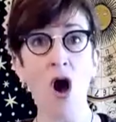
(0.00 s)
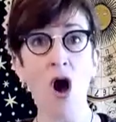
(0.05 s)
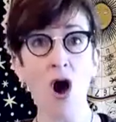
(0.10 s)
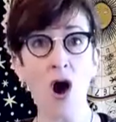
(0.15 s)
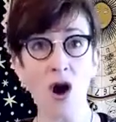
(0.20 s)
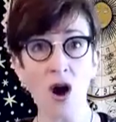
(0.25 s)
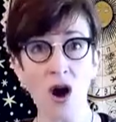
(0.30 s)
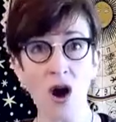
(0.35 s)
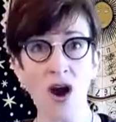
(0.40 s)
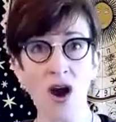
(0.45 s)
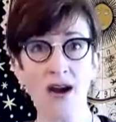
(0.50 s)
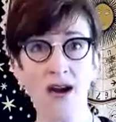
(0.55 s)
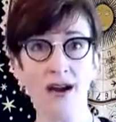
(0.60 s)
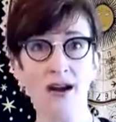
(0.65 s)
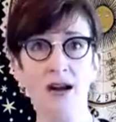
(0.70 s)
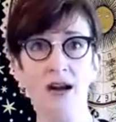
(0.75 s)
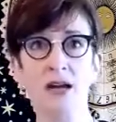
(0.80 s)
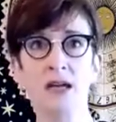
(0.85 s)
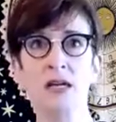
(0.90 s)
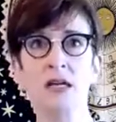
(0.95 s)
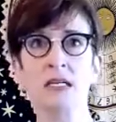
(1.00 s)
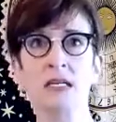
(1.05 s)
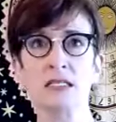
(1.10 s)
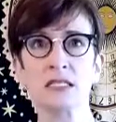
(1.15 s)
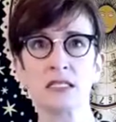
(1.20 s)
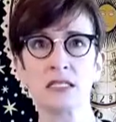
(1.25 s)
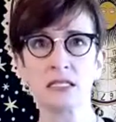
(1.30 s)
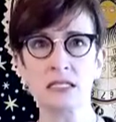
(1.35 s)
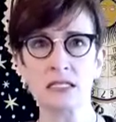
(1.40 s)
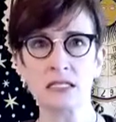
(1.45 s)
are
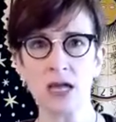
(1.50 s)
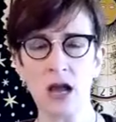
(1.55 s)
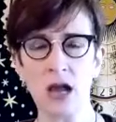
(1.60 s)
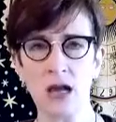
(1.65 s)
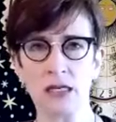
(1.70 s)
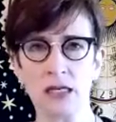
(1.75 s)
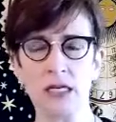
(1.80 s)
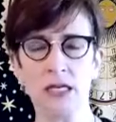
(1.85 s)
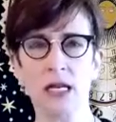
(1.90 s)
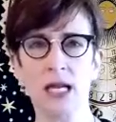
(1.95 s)
stuck